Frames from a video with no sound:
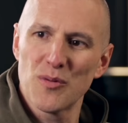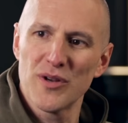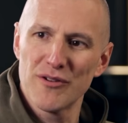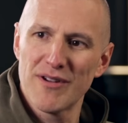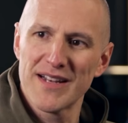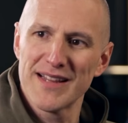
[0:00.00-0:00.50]
where
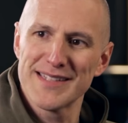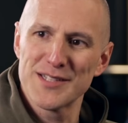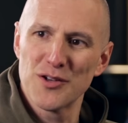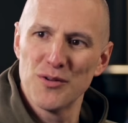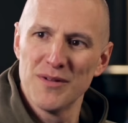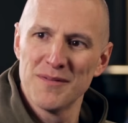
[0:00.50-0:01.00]
your
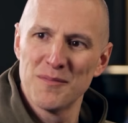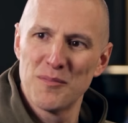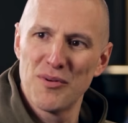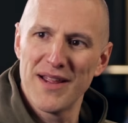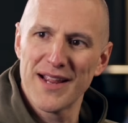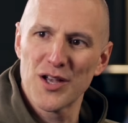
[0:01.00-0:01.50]
analytical
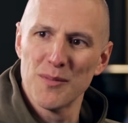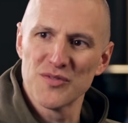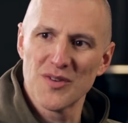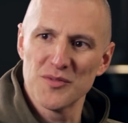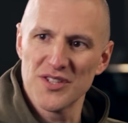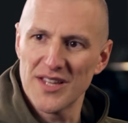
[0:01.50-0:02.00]
brain comes
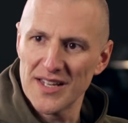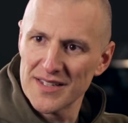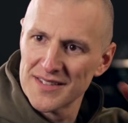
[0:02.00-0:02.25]
from, do you think?